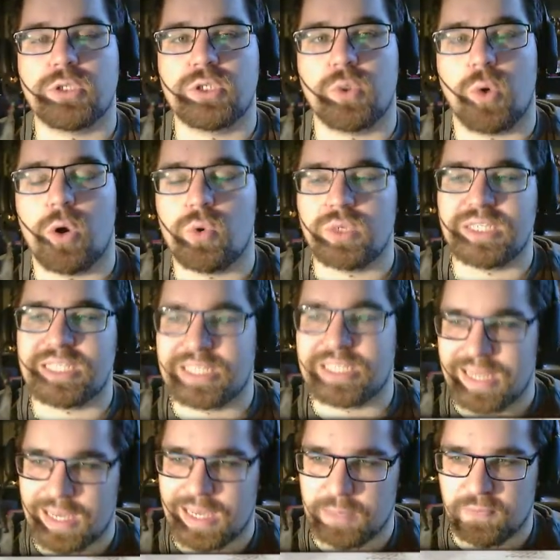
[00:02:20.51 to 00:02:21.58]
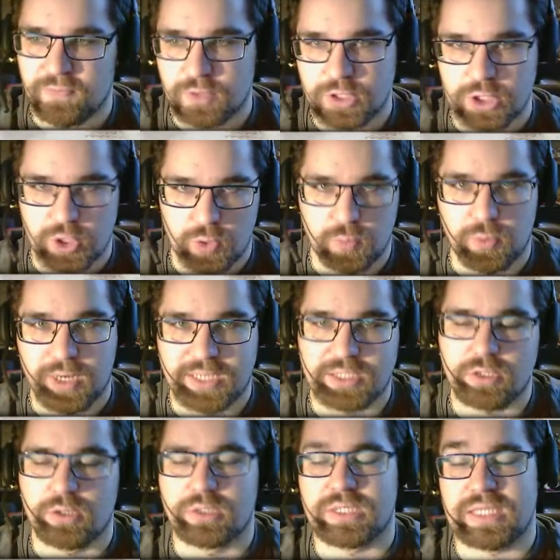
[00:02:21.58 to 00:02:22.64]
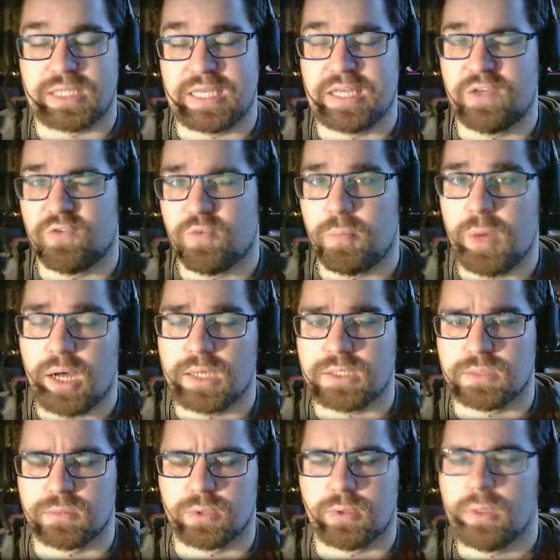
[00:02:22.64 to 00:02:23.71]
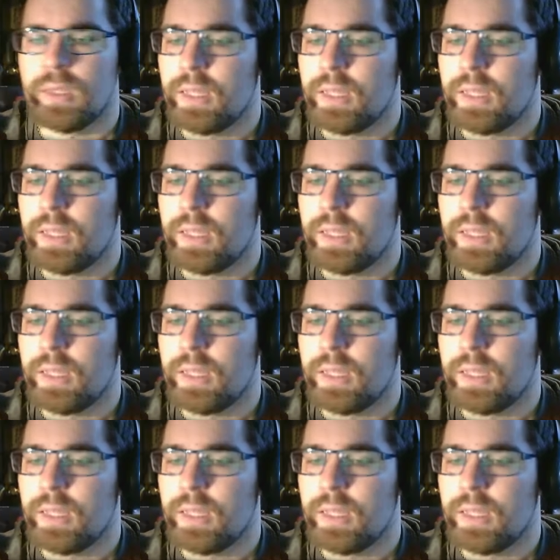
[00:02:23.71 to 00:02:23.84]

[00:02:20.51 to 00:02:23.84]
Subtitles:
to always snipe for 2 prize cards if possible.